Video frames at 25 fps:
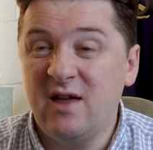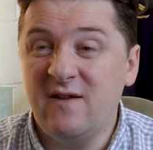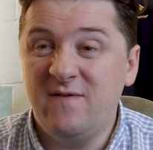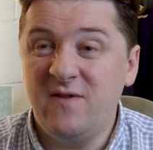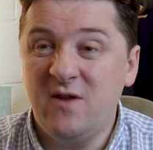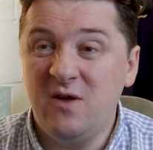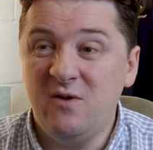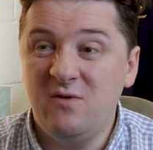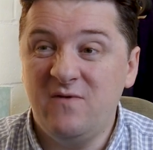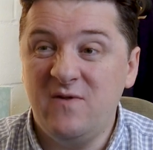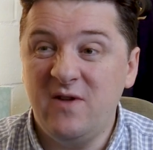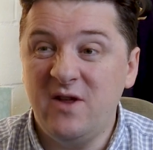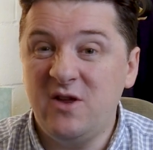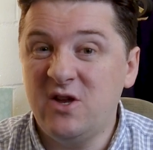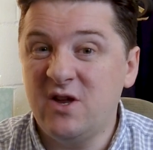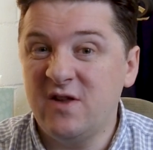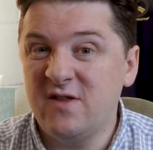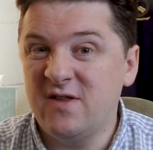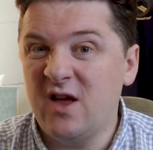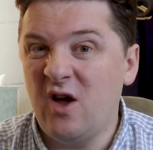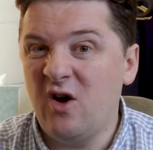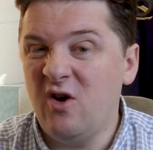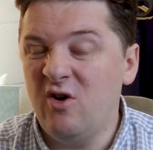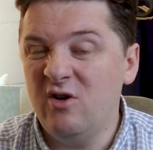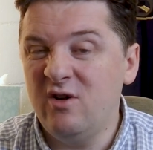like to use
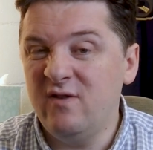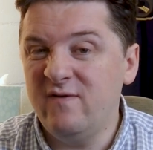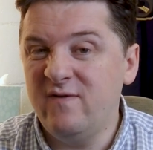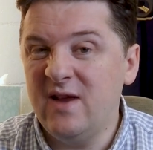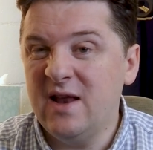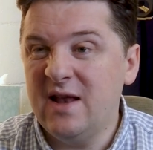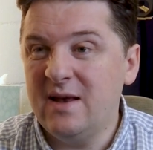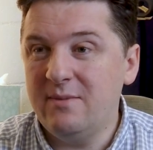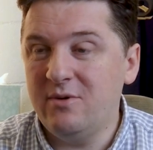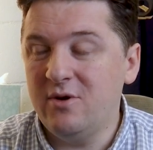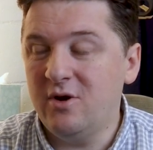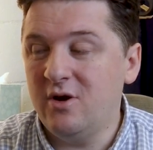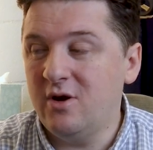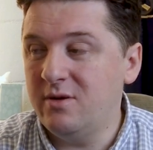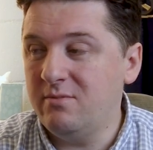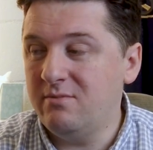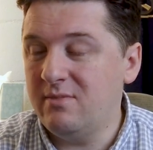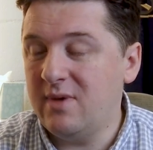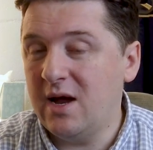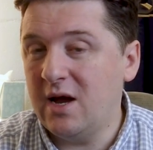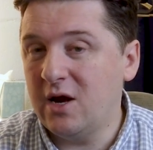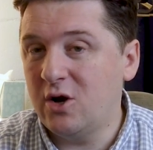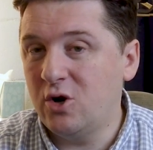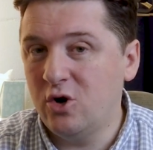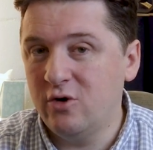features that aren't available
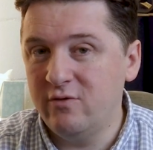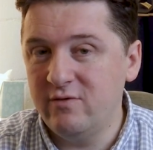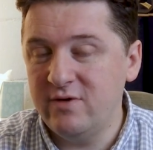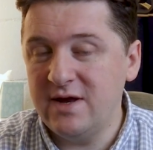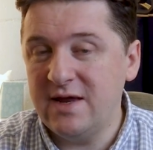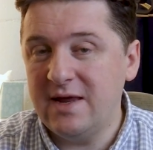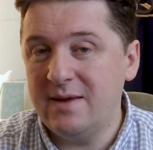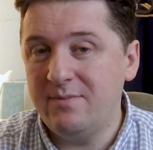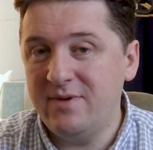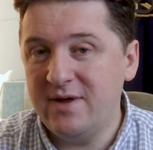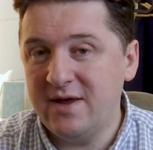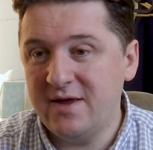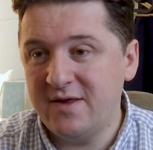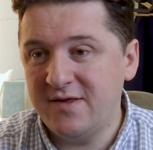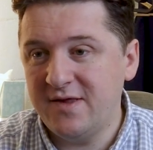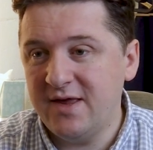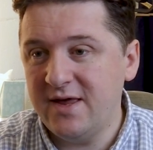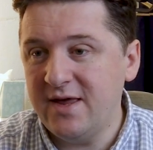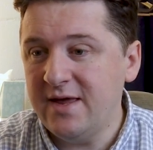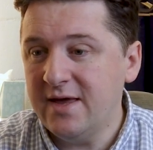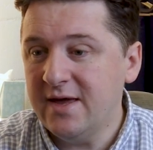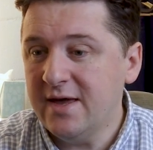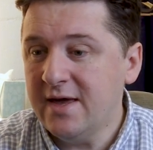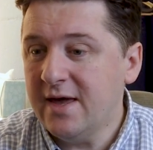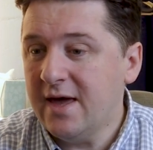on my current
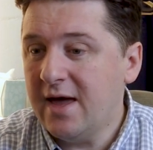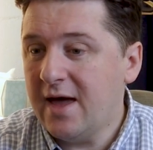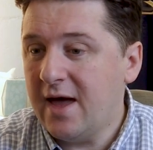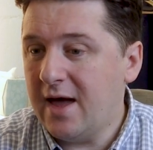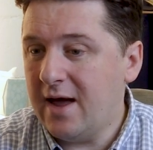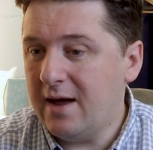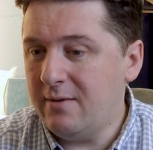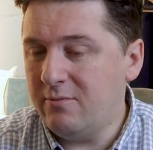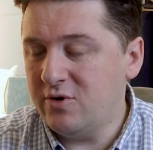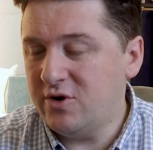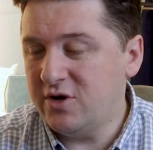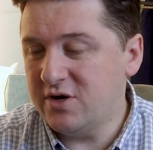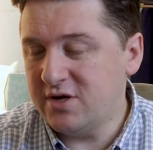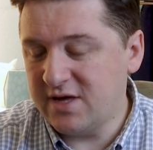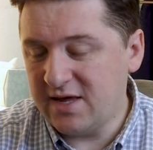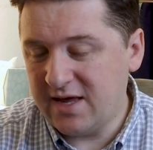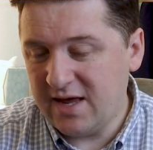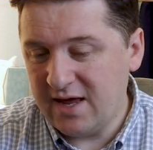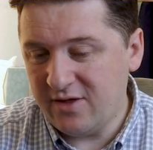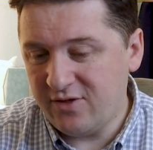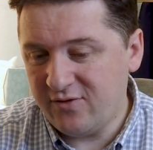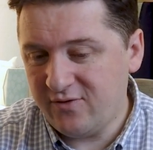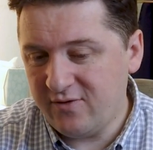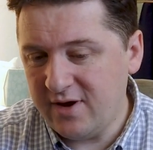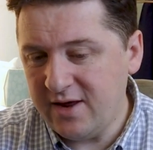APS-C, which is
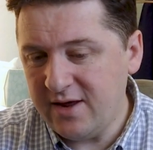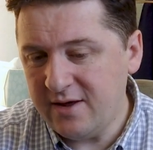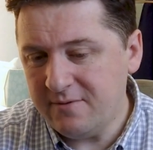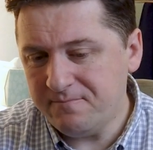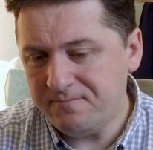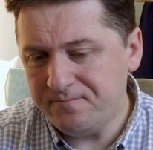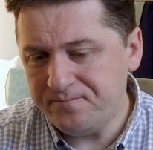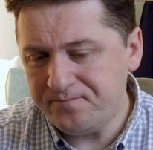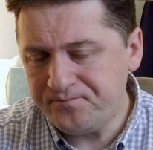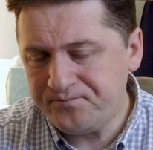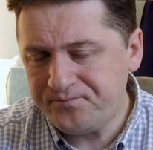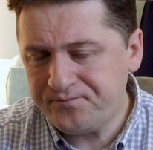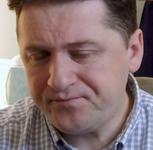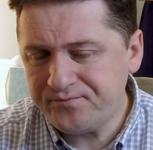the K3.